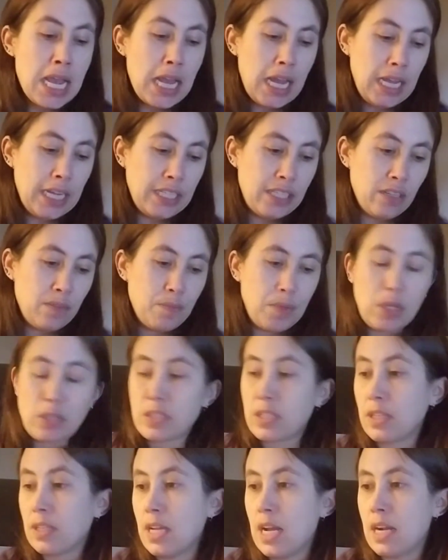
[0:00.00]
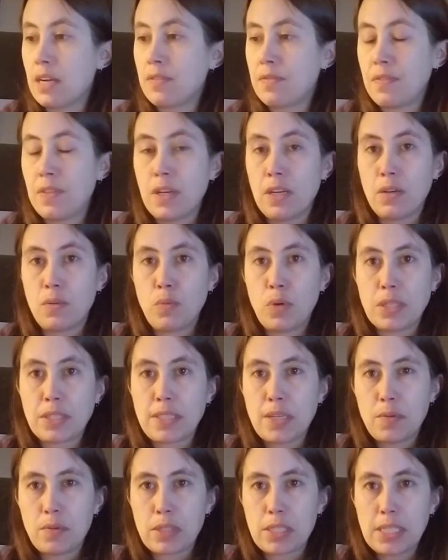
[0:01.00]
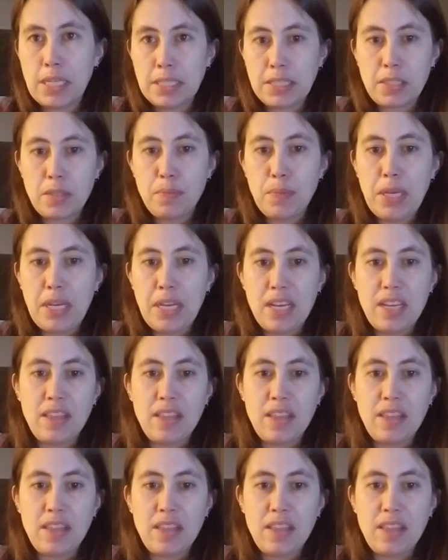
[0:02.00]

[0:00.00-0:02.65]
I did melt a lot of the ones that were sent to me,